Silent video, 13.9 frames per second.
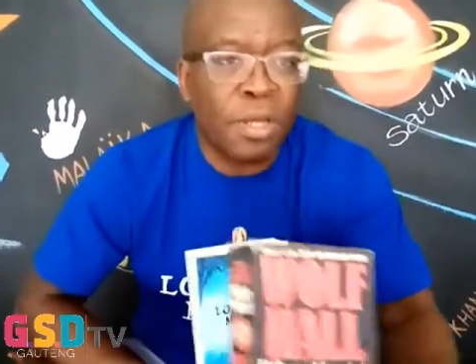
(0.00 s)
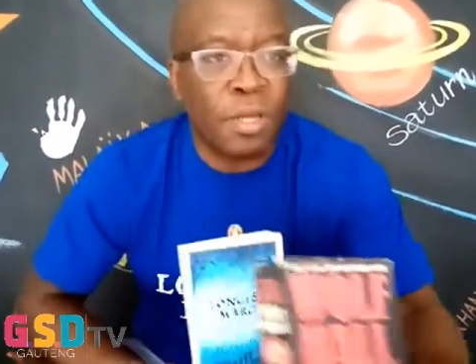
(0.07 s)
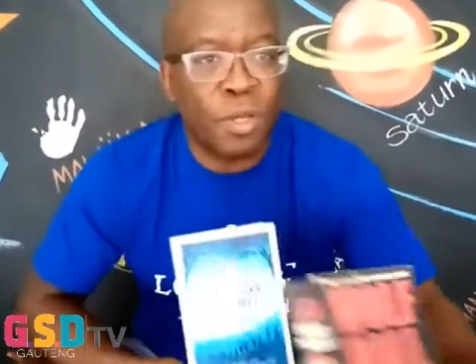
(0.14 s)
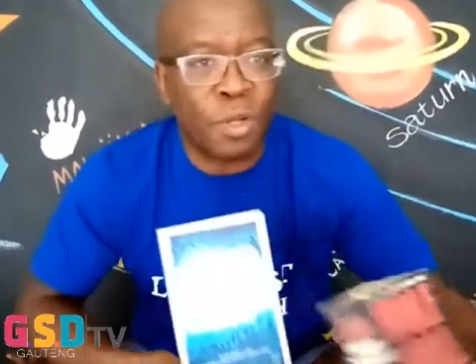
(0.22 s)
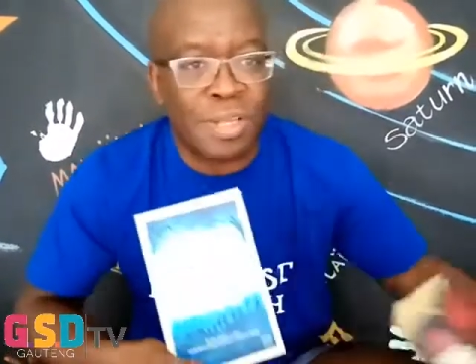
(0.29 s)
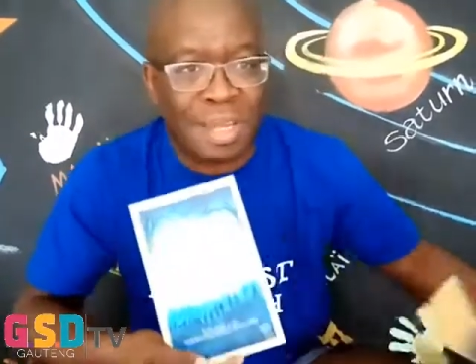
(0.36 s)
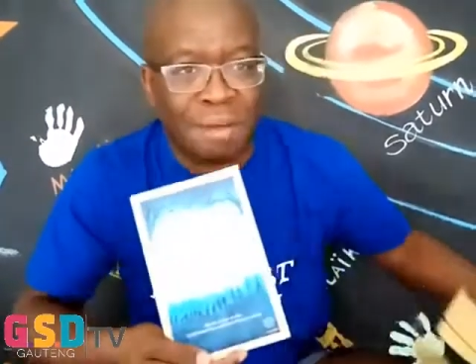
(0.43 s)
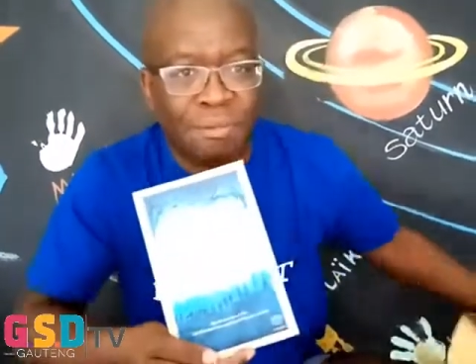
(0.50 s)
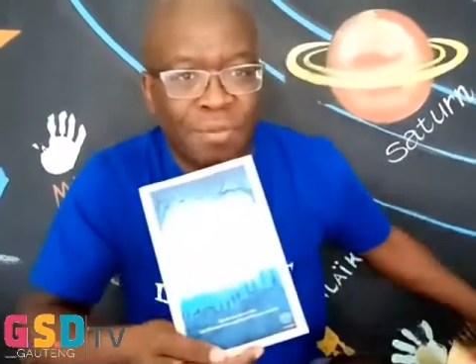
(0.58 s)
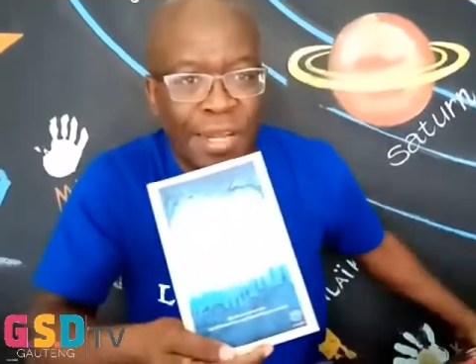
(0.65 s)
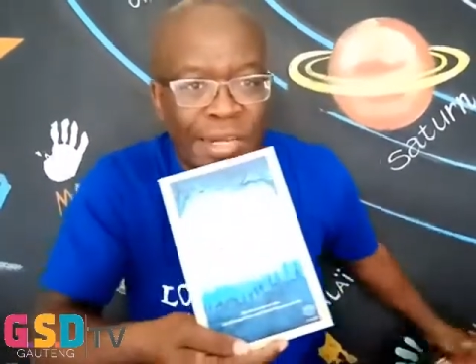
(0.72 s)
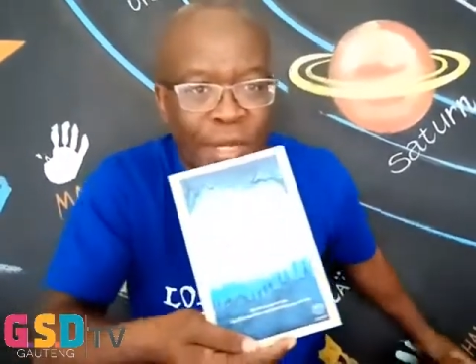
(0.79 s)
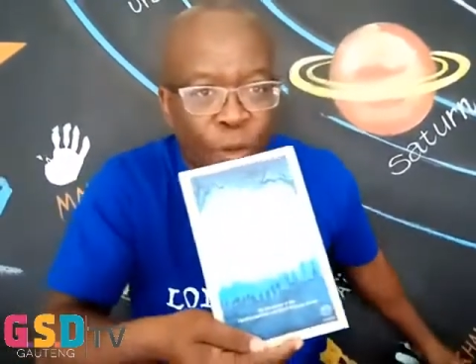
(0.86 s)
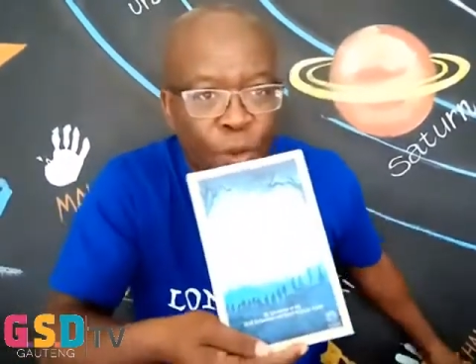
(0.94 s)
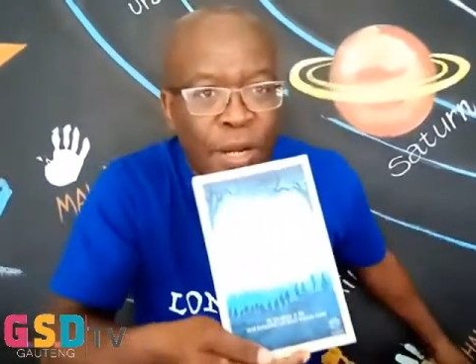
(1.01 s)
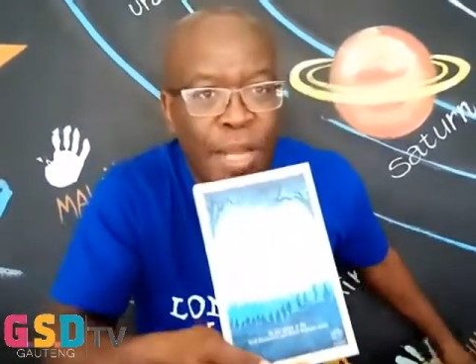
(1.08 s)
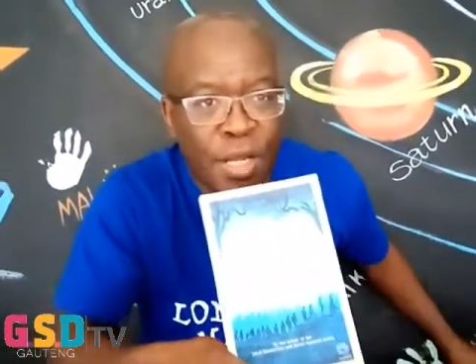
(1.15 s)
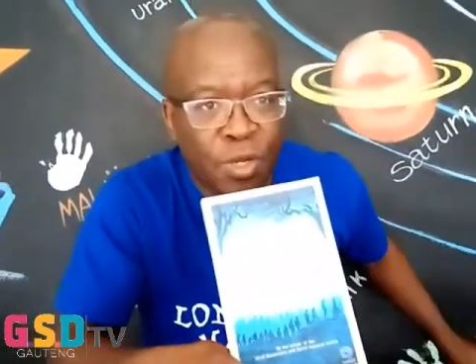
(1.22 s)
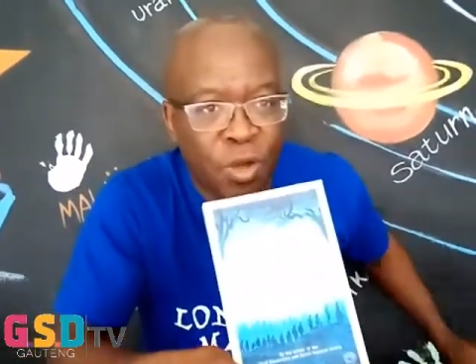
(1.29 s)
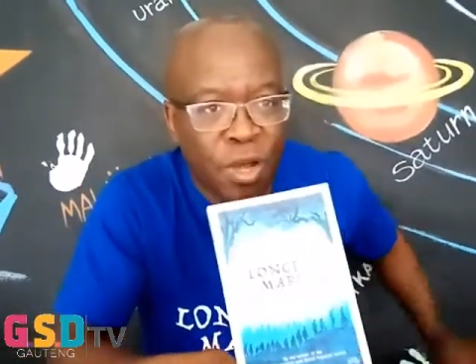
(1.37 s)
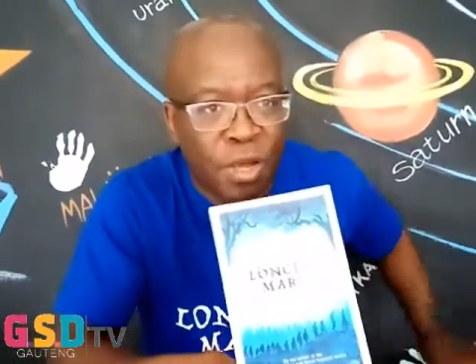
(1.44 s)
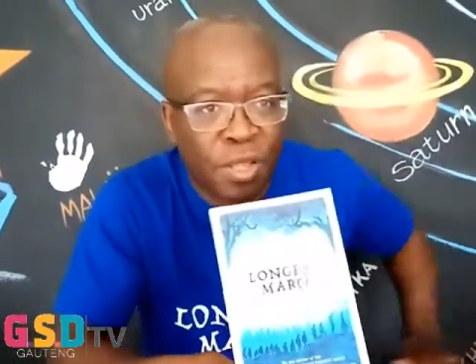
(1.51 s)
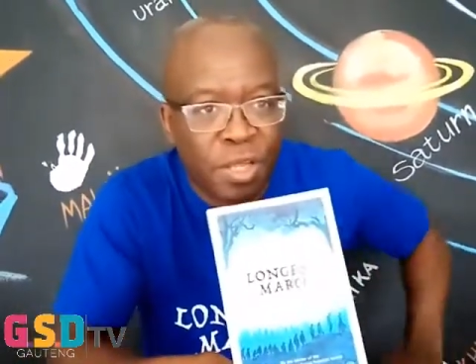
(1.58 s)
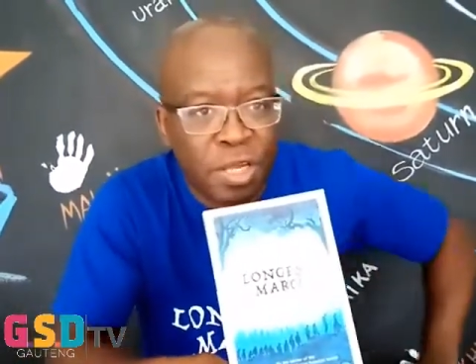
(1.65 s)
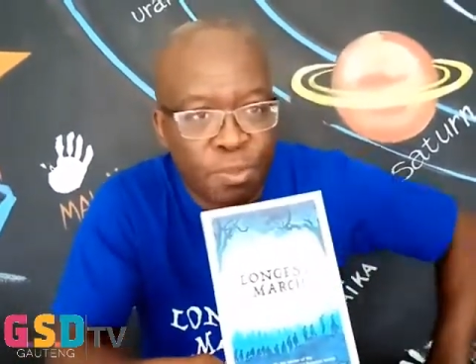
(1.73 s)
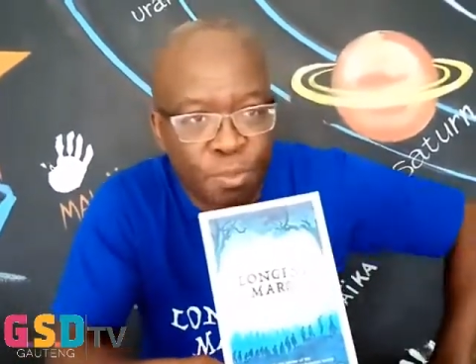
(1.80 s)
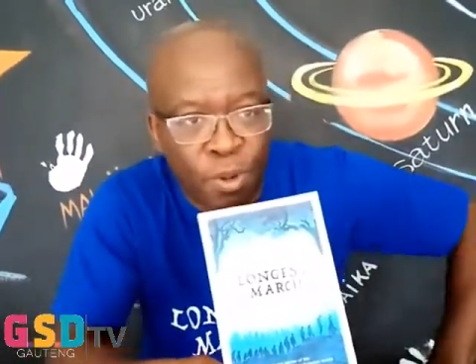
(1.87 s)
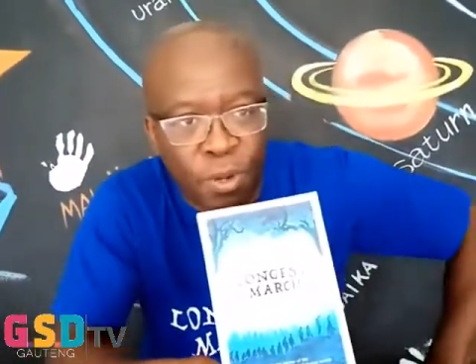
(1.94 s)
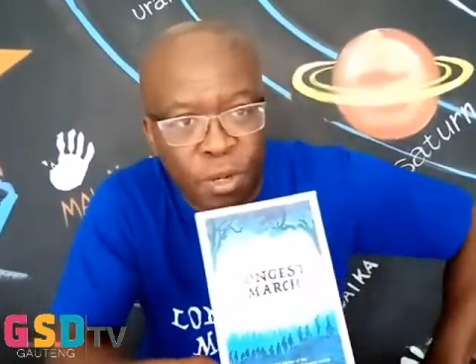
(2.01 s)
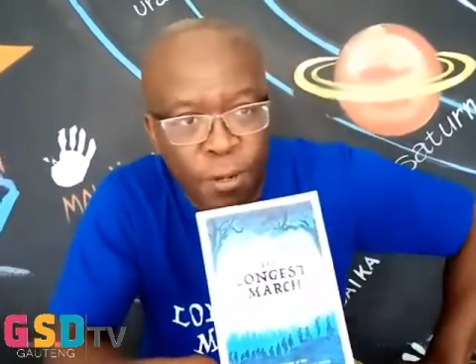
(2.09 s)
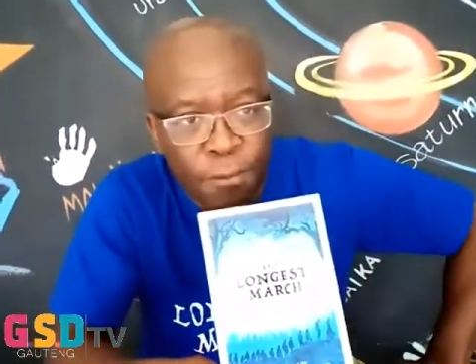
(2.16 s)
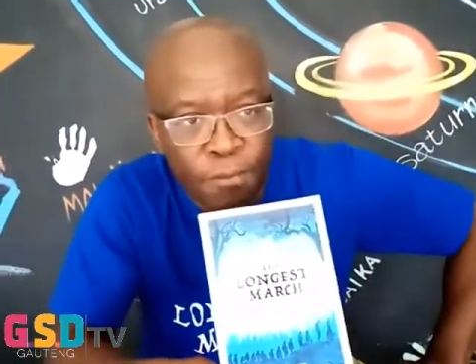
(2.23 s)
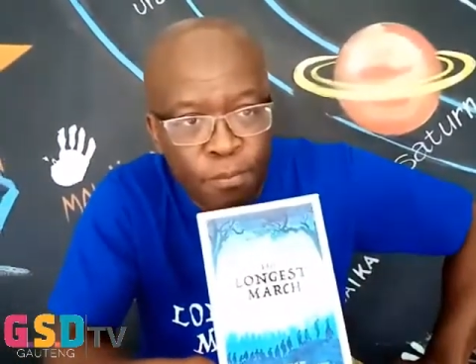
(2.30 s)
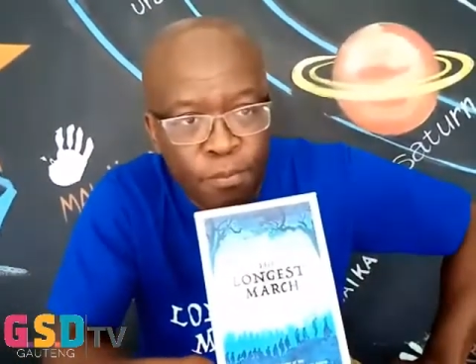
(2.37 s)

you definitely will enjoy this book.